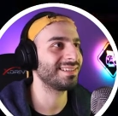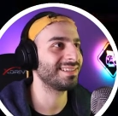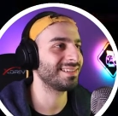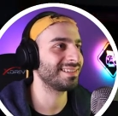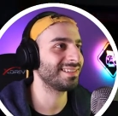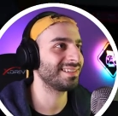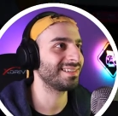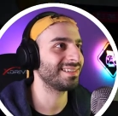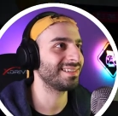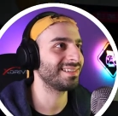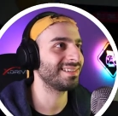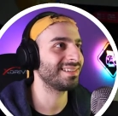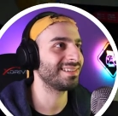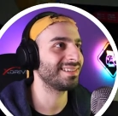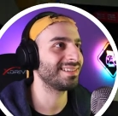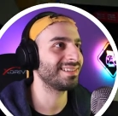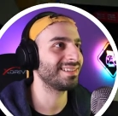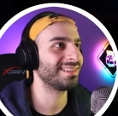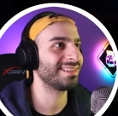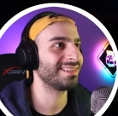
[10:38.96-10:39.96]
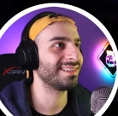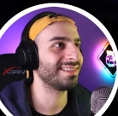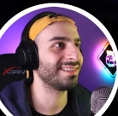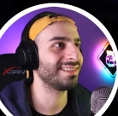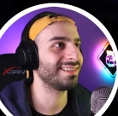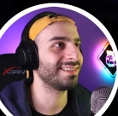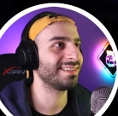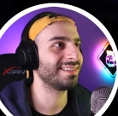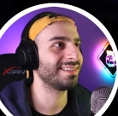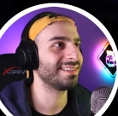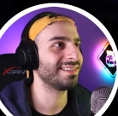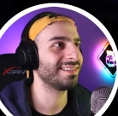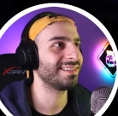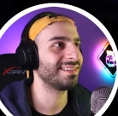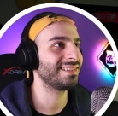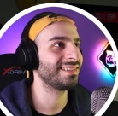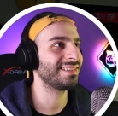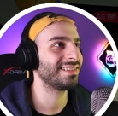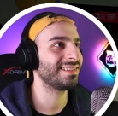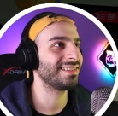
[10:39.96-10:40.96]

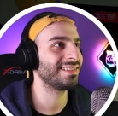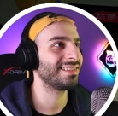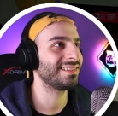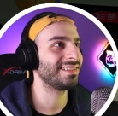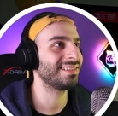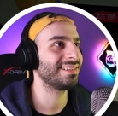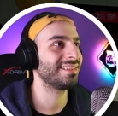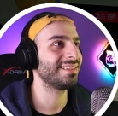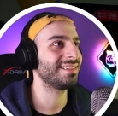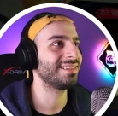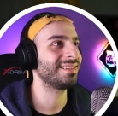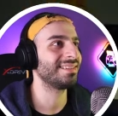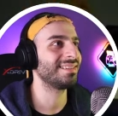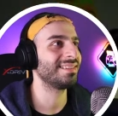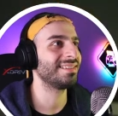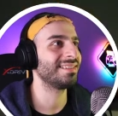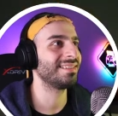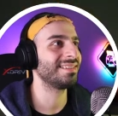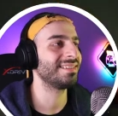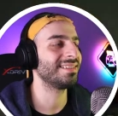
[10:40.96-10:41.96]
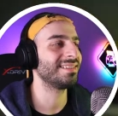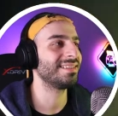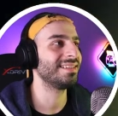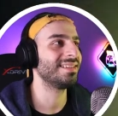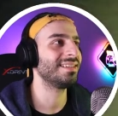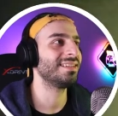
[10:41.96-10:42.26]
(silence)